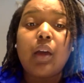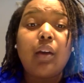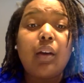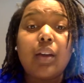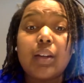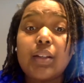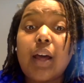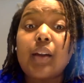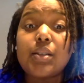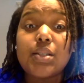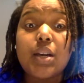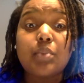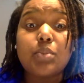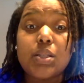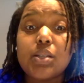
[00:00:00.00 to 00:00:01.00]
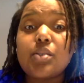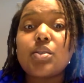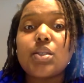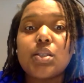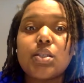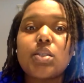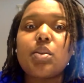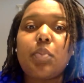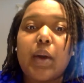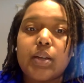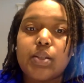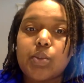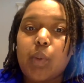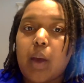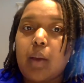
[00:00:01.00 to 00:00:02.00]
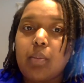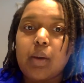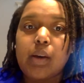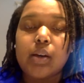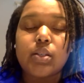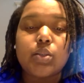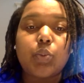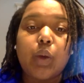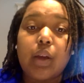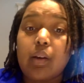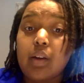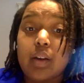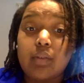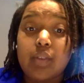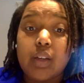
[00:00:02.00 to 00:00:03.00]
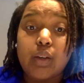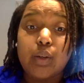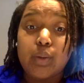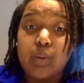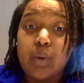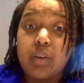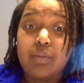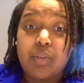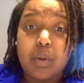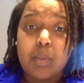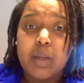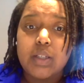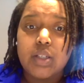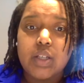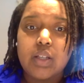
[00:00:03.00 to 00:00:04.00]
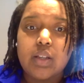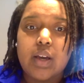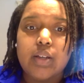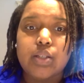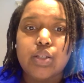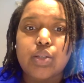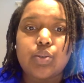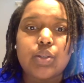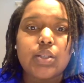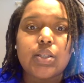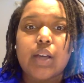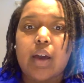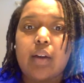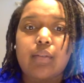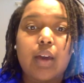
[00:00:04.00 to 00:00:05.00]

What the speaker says: And a lot of times this is the best way because we are giving new information that students have